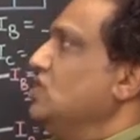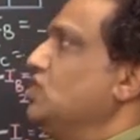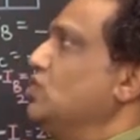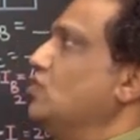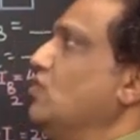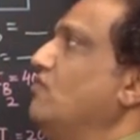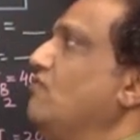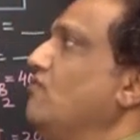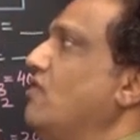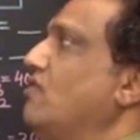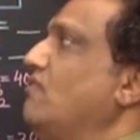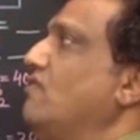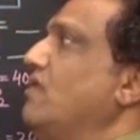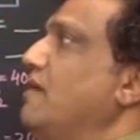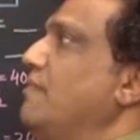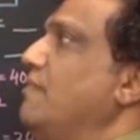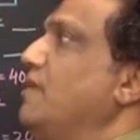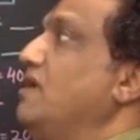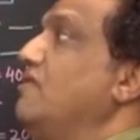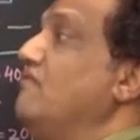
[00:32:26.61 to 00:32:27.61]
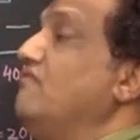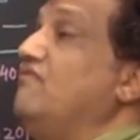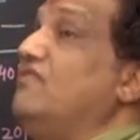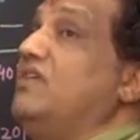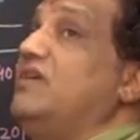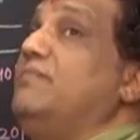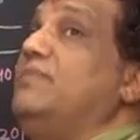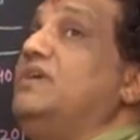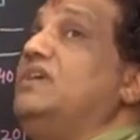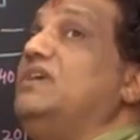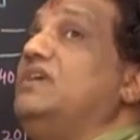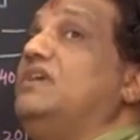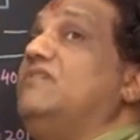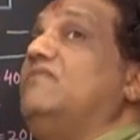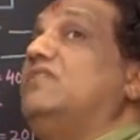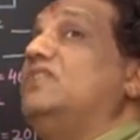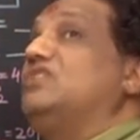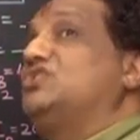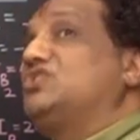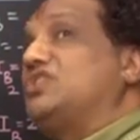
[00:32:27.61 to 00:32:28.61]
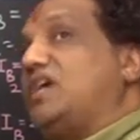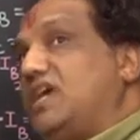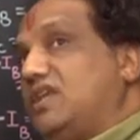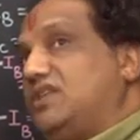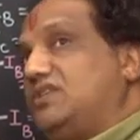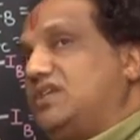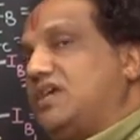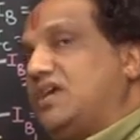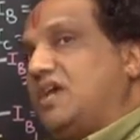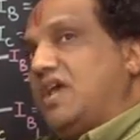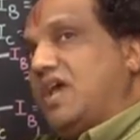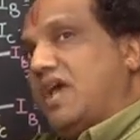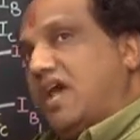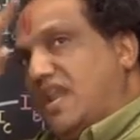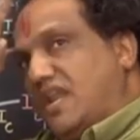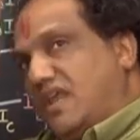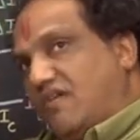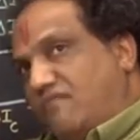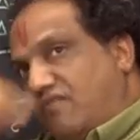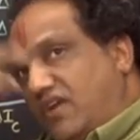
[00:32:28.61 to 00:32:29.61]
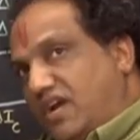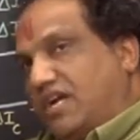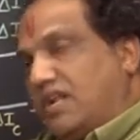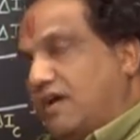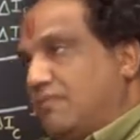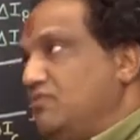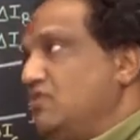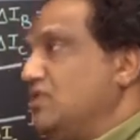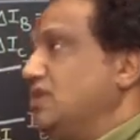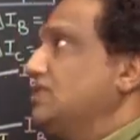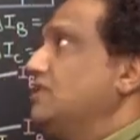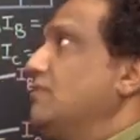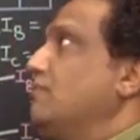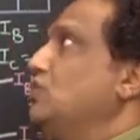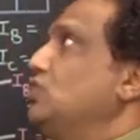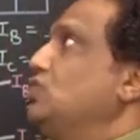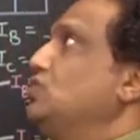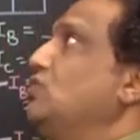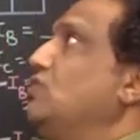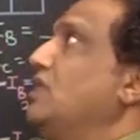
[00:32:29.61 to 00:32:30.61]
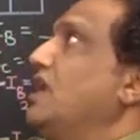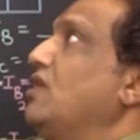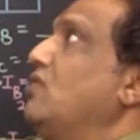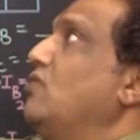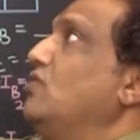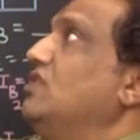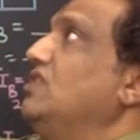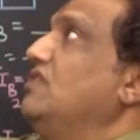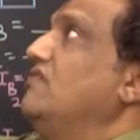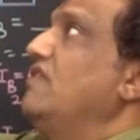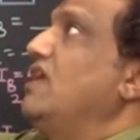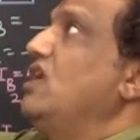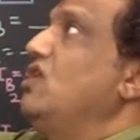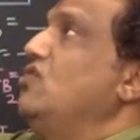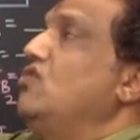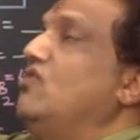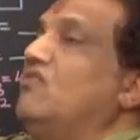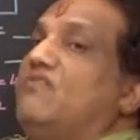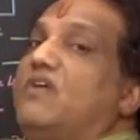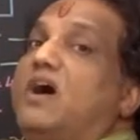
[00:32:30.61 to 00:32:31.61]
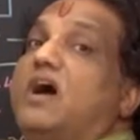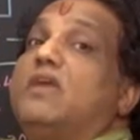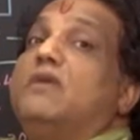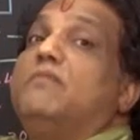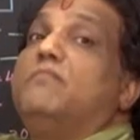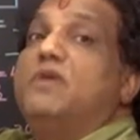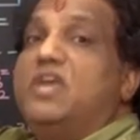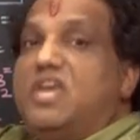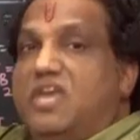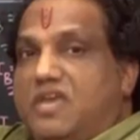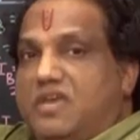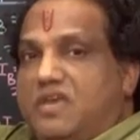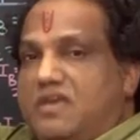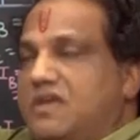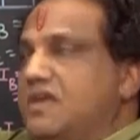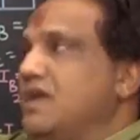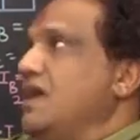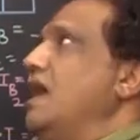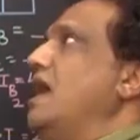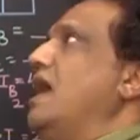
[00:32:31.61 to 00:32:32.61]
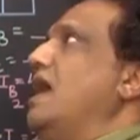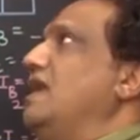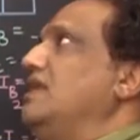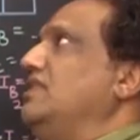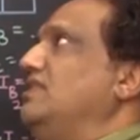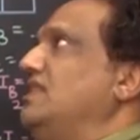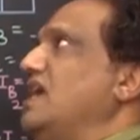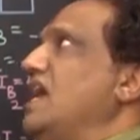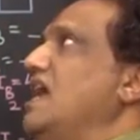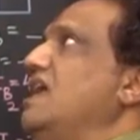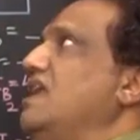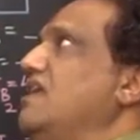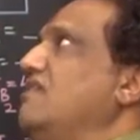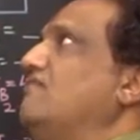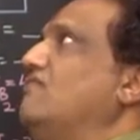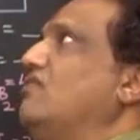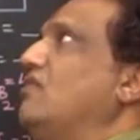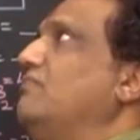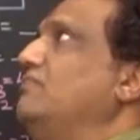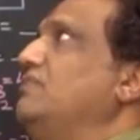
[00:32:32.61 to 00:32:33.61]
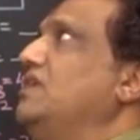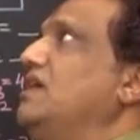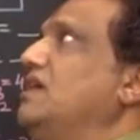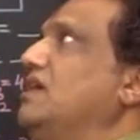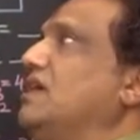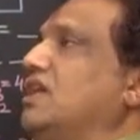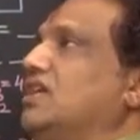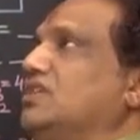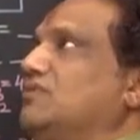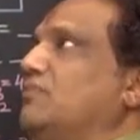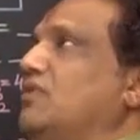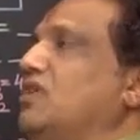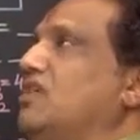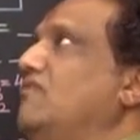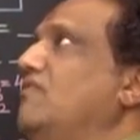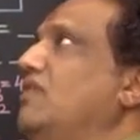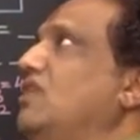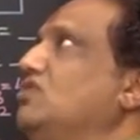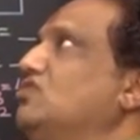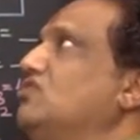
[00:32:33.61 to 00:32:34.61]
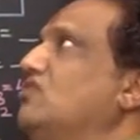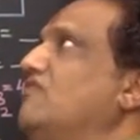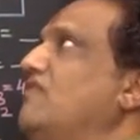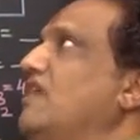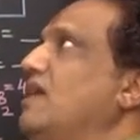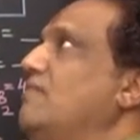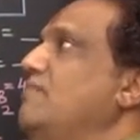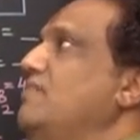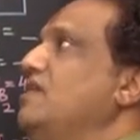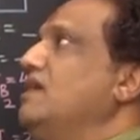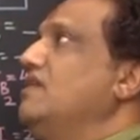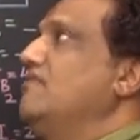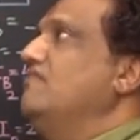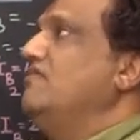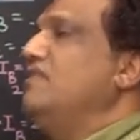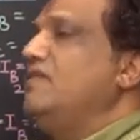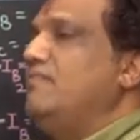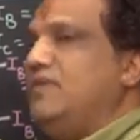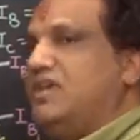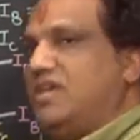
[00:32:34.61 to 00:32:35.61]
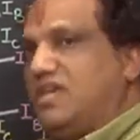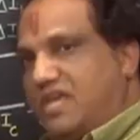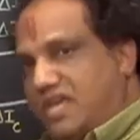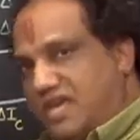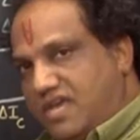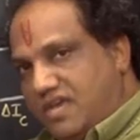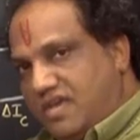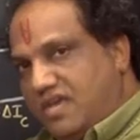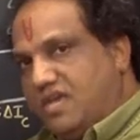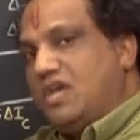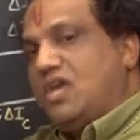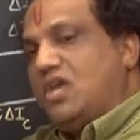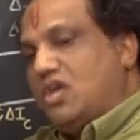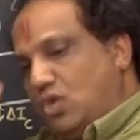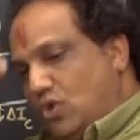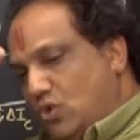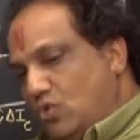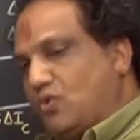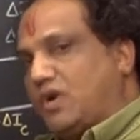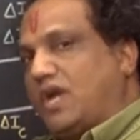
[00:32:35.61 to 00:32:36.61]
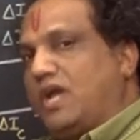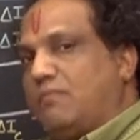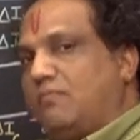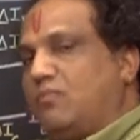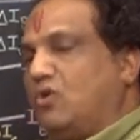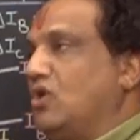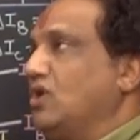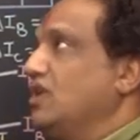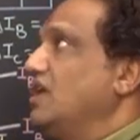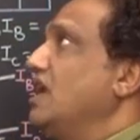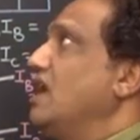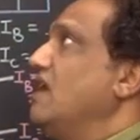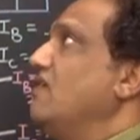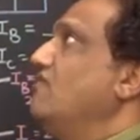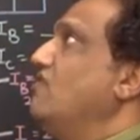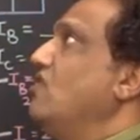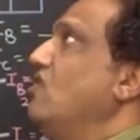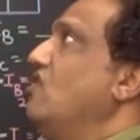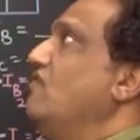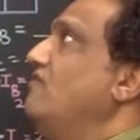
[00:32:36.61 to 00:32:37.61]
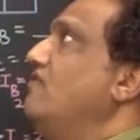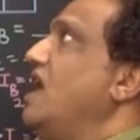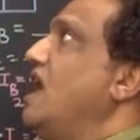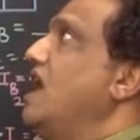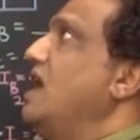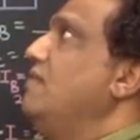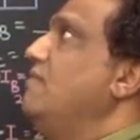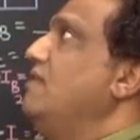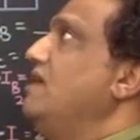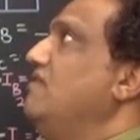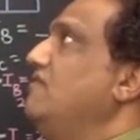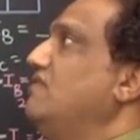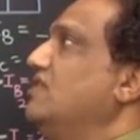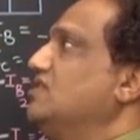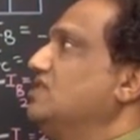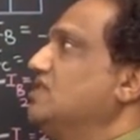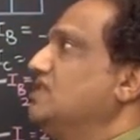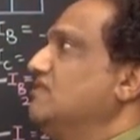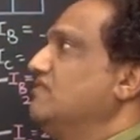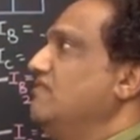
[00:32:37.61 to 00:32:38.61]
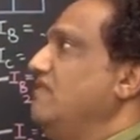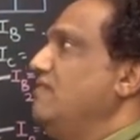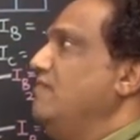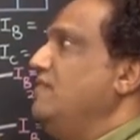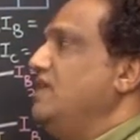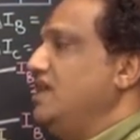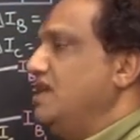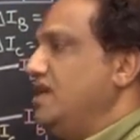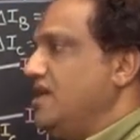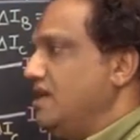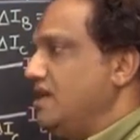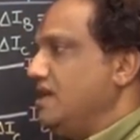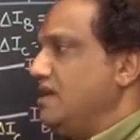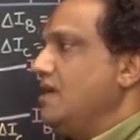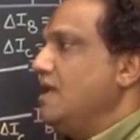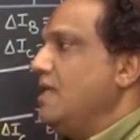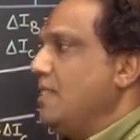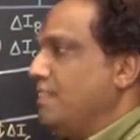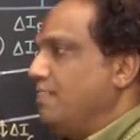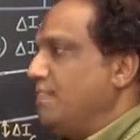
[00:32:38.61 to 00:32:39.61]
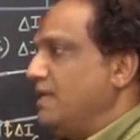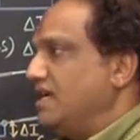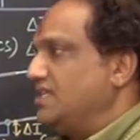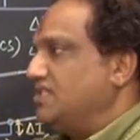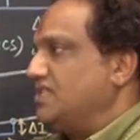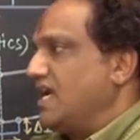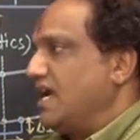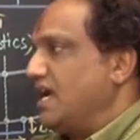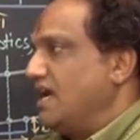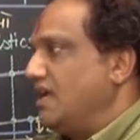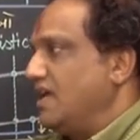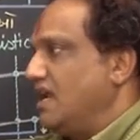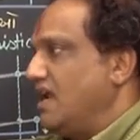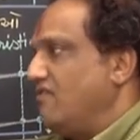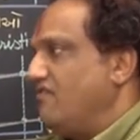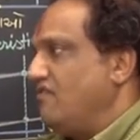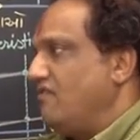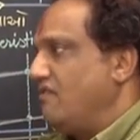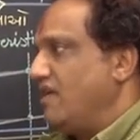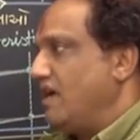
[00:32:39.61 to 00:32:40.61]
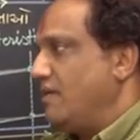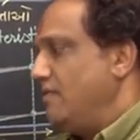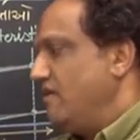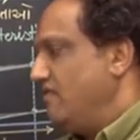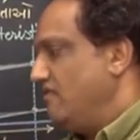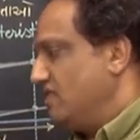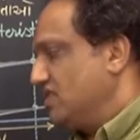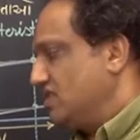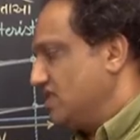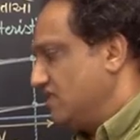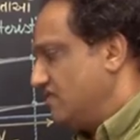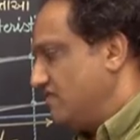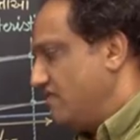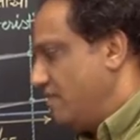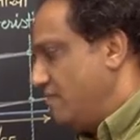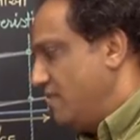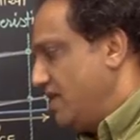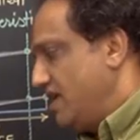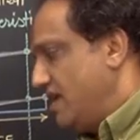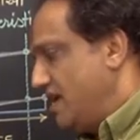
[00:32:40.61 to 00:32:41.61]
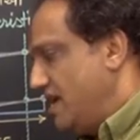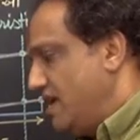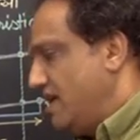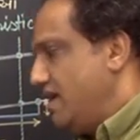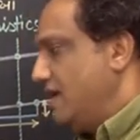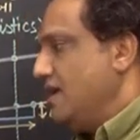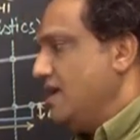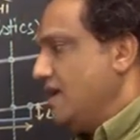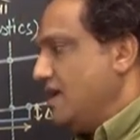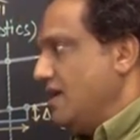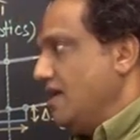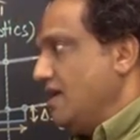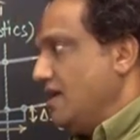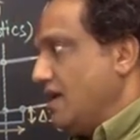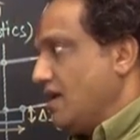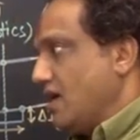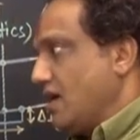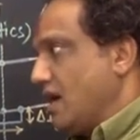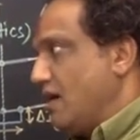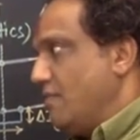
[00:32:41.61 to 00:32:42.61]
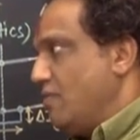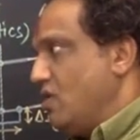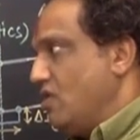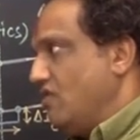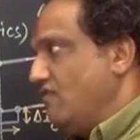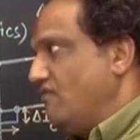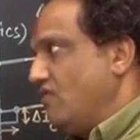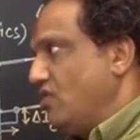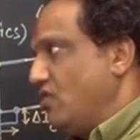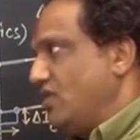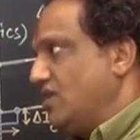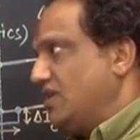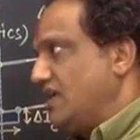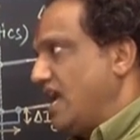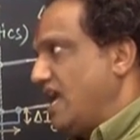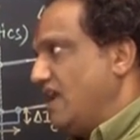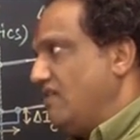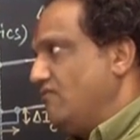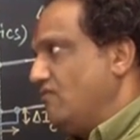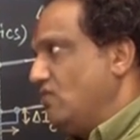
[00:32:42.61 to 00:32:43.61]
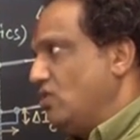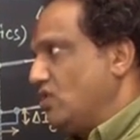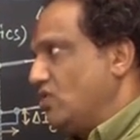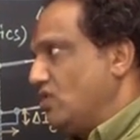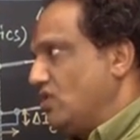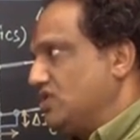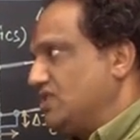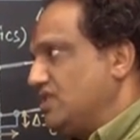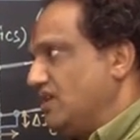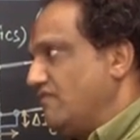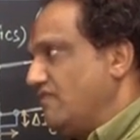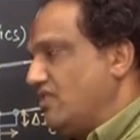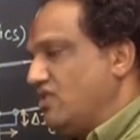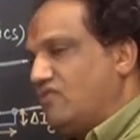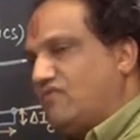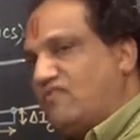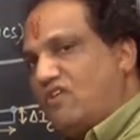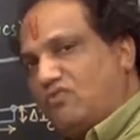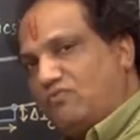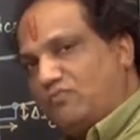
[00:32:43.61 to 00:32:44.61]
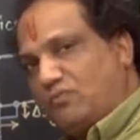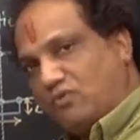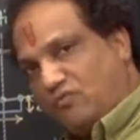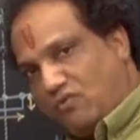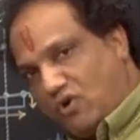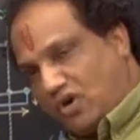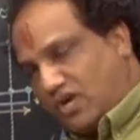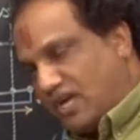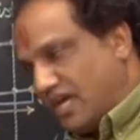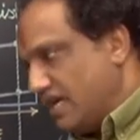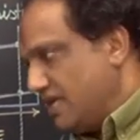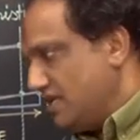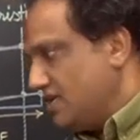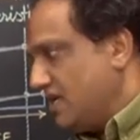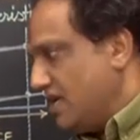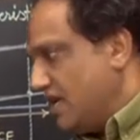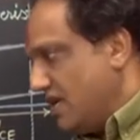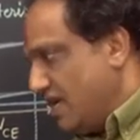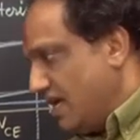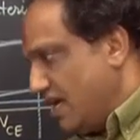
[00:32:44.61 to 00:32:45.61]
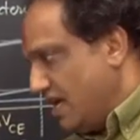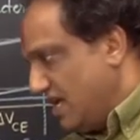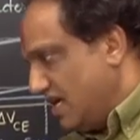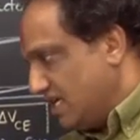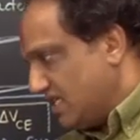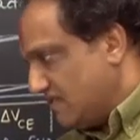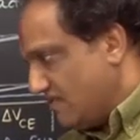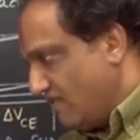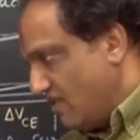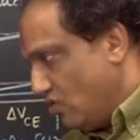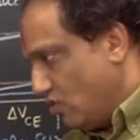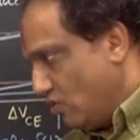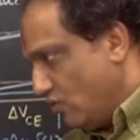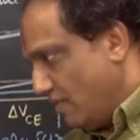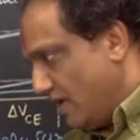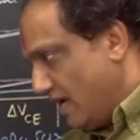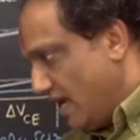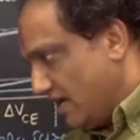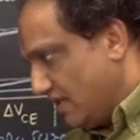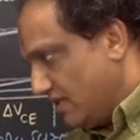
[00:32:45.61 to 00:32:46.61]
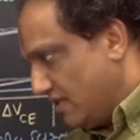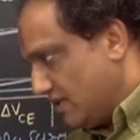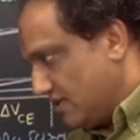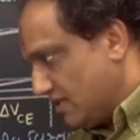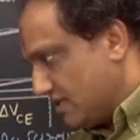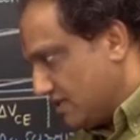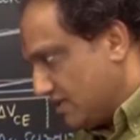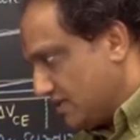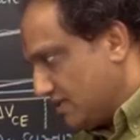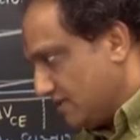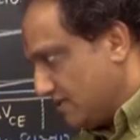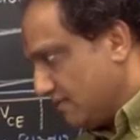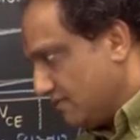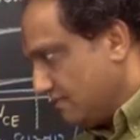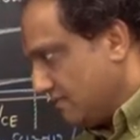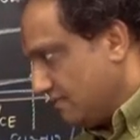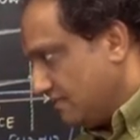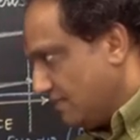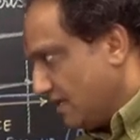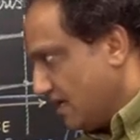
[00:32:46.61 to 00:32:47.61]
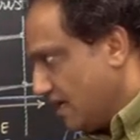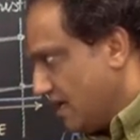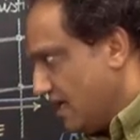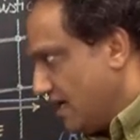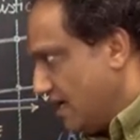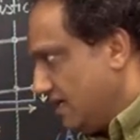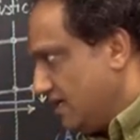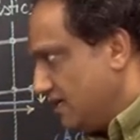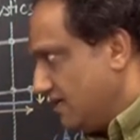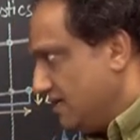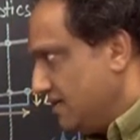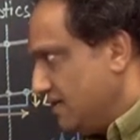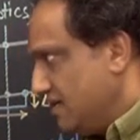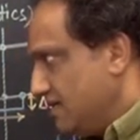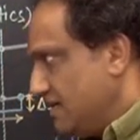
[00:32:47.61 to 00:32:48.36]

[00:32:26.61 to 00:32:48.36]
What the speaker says: So what will happen? VBE will change, and every time you are supposed to record the value of IB, and then from the corresponding values of IB and VBE you can plot graph of IB versus VBE. That second graph of IB versus VBE, come on, for 10 volt constant value of output voltage is found to be like this. Correct?